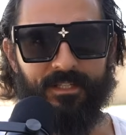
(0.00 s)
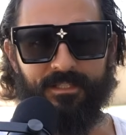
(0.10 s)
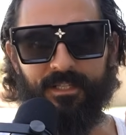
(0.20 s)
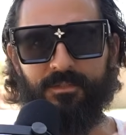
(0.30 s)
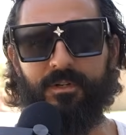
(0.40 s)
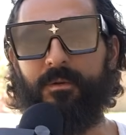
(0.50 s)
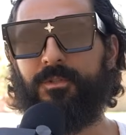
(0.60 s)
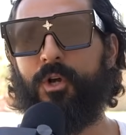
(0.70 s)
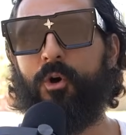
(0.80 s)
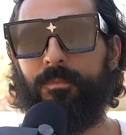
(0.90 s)
in a sense, when I
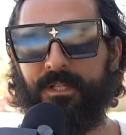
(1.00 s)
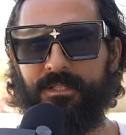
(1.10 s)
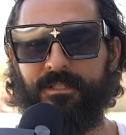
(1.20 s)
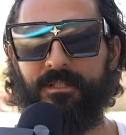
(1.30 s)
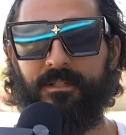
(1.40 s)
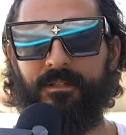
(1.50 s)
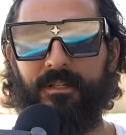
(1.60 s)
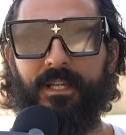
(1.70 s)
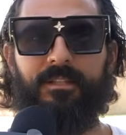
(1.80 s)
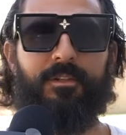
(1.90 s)
was homeless
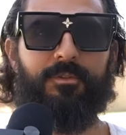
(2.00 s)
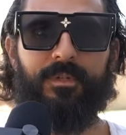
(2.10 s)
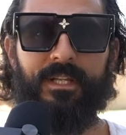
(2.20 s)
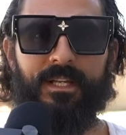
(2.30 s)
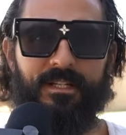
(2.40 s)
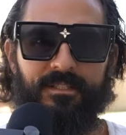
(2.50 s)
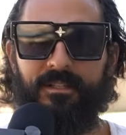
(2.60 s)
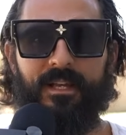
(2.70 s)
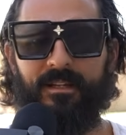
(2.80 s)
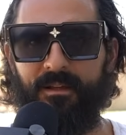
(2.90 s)
in the 3D, I
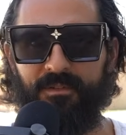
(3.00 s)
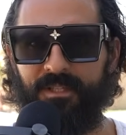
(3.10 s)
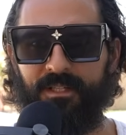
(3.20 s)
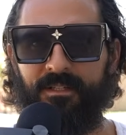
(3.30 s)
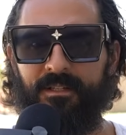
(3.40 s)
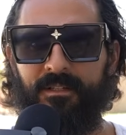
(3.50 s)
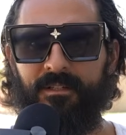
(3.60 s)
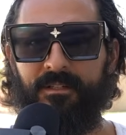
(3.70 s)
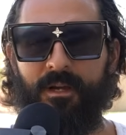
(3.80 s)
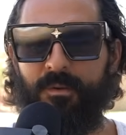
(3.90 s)
still had everything.
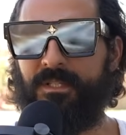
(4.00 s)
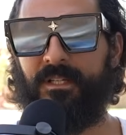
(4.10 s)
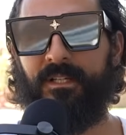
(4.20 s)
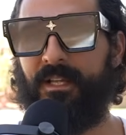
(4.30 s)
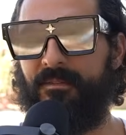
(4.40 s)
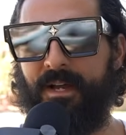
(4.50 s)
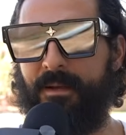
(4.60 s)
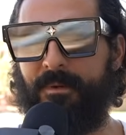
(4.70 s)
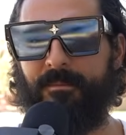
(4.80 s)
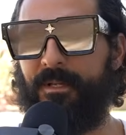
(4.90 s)
I wasn't going to give
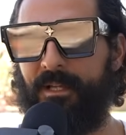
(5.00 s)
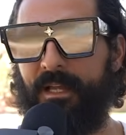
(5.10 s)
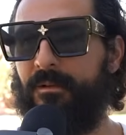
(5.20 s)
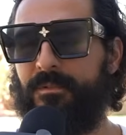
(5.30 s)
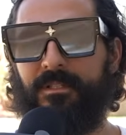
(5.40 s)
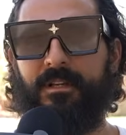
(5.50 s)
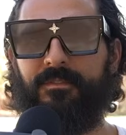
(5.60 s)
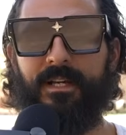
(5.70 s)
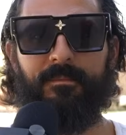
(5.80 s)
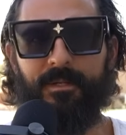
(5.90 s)
up. I'm like, hey, it was a tough
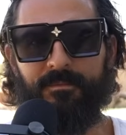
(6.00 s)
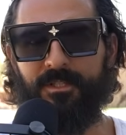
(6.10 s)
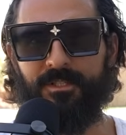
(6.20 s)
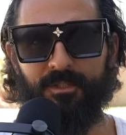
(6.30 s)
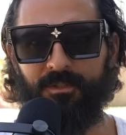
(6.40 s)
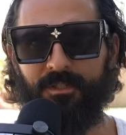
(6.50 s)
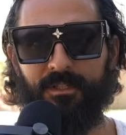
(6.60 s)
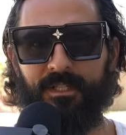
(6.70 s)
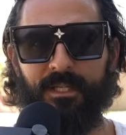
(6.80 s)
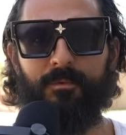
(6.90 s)
time, but I'm just still going
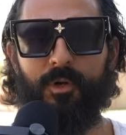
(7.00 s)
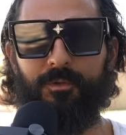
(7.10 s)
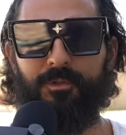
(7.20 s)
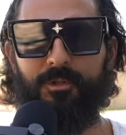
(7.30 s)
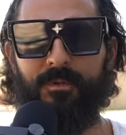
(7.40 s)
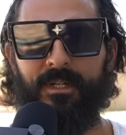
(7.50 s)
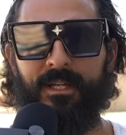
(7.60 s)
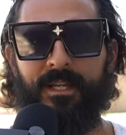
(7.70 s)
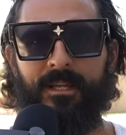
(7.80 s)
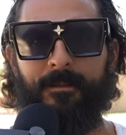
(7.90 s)
to keep going through.
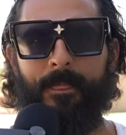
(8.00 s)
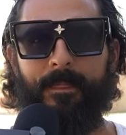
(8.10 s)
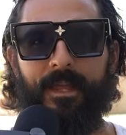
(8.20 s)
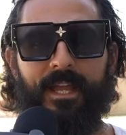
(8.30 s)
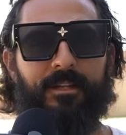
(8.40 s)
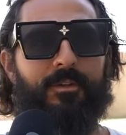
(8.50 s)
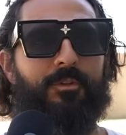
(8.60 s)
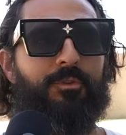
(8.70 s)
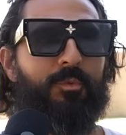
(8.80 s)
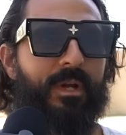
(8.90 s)
And
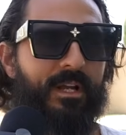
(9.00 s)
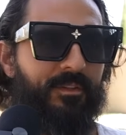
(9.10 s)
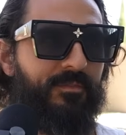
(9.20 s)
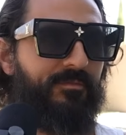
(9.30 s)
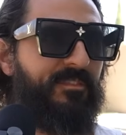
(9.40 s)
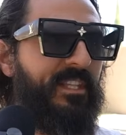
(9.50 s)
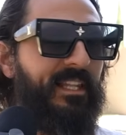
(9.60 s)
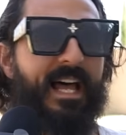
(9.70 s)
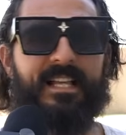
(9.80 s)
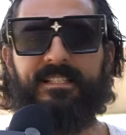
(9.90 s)
throughout the
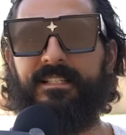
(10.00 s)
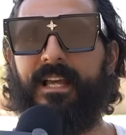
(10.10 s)
last